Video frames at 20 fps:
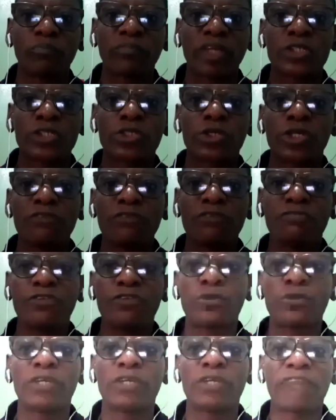So
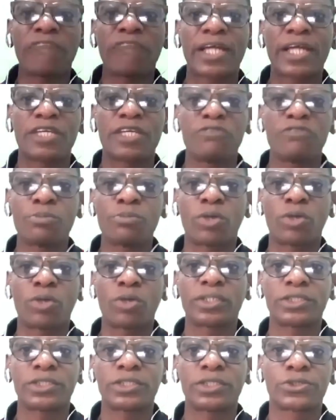if I give you
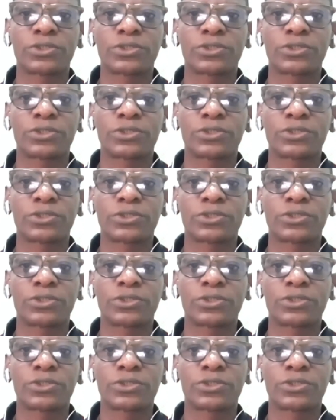money to